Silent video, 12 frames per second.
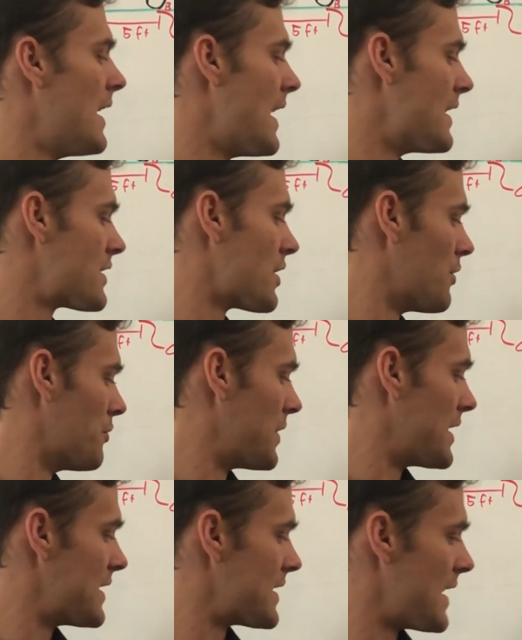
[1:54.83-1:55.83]
And so we
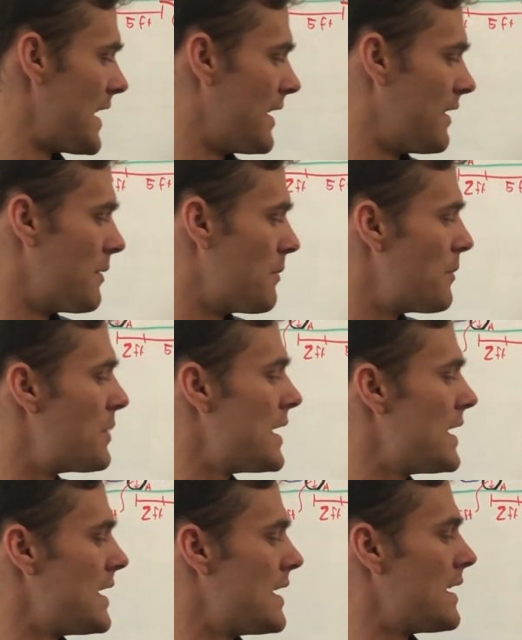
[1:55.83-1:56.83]
can say
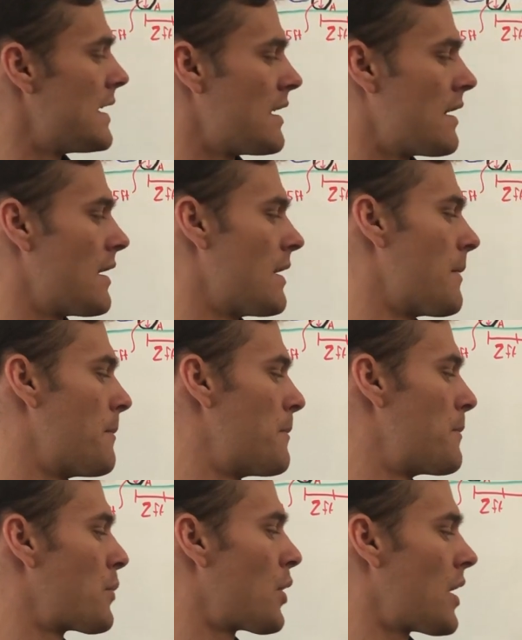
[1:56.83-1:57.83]
P
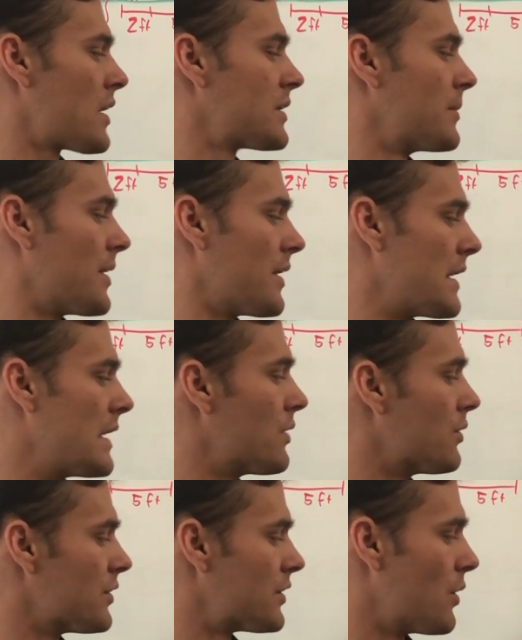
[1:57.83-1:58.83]
approximately
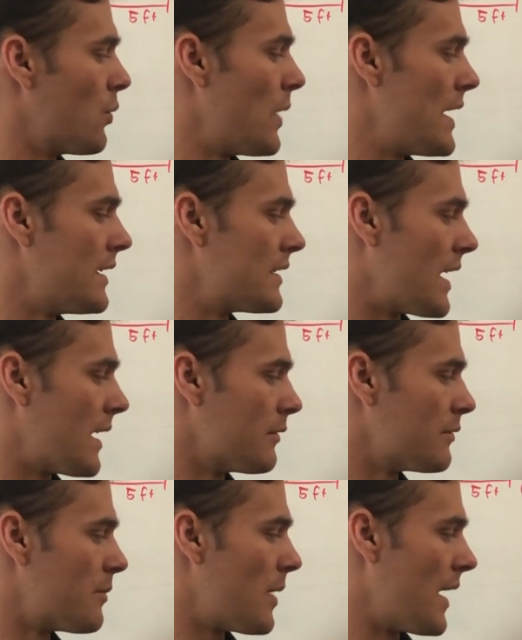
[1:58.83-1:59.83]
equals the weight
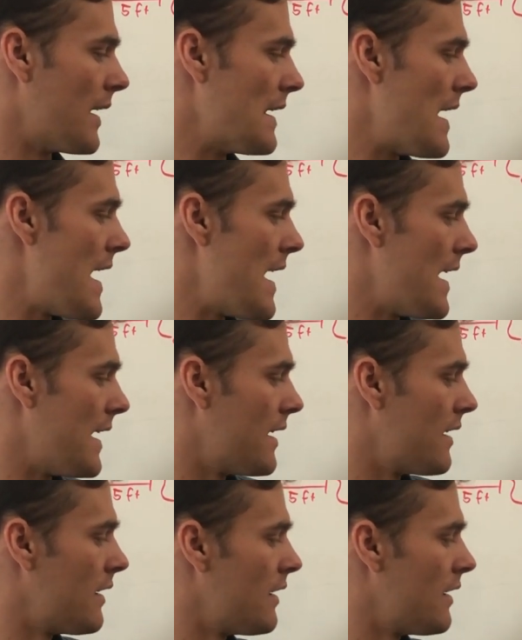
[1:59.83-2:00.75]
times by A,